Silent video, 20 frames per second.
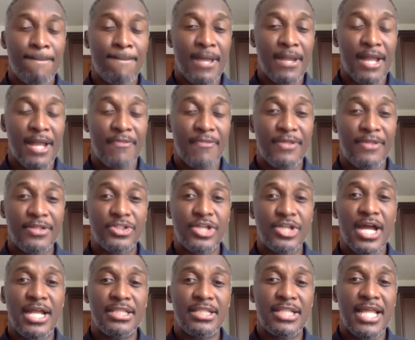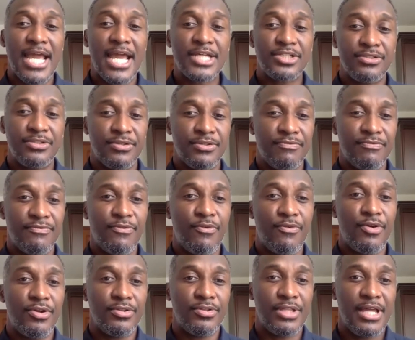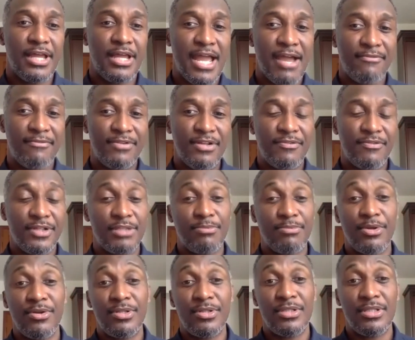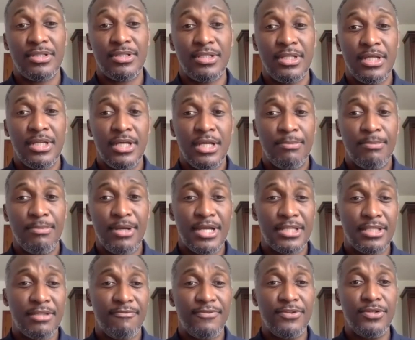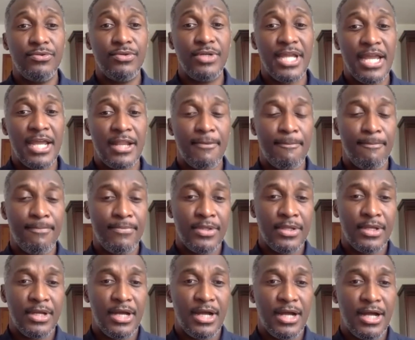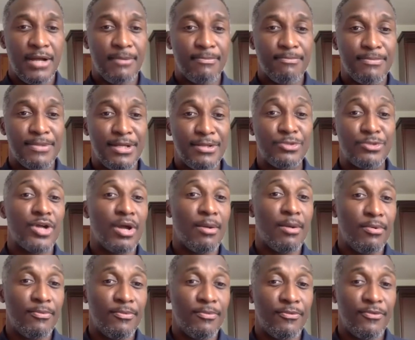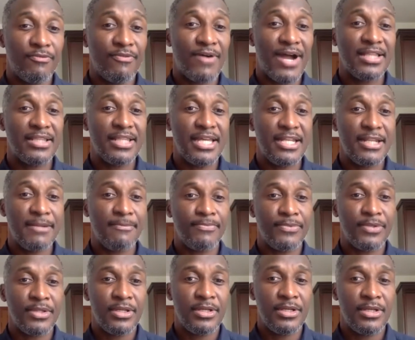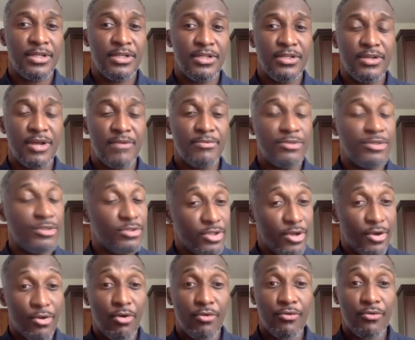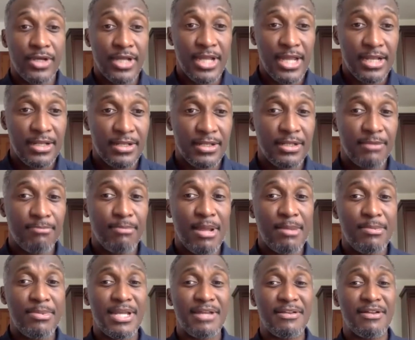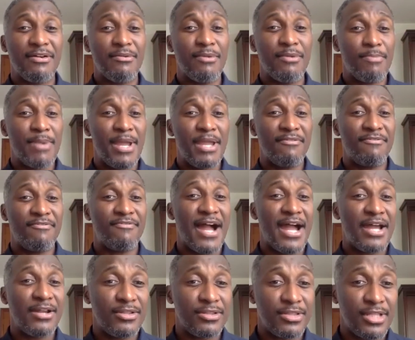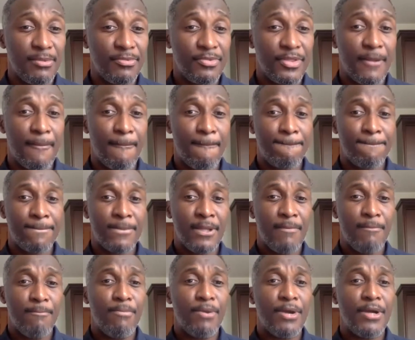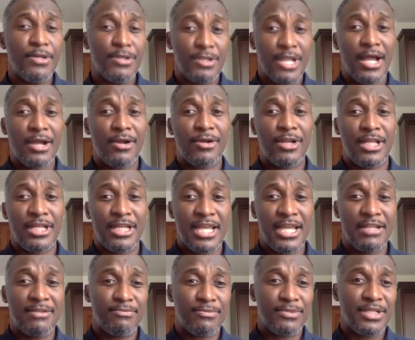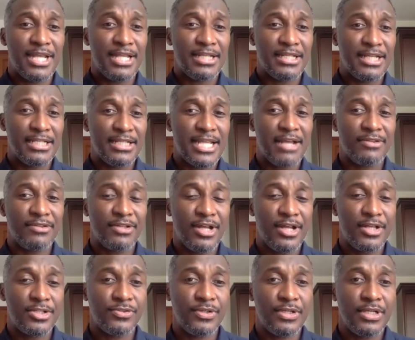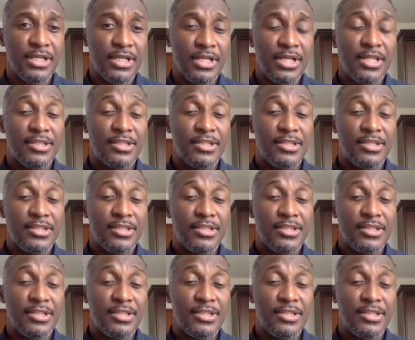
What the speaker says: I think Chinese nationals and foreigners have different experiences, because if you get in trouble for violating, you start over again. Maybe get pay a fine or something, but you're not going to get kicked out of the country.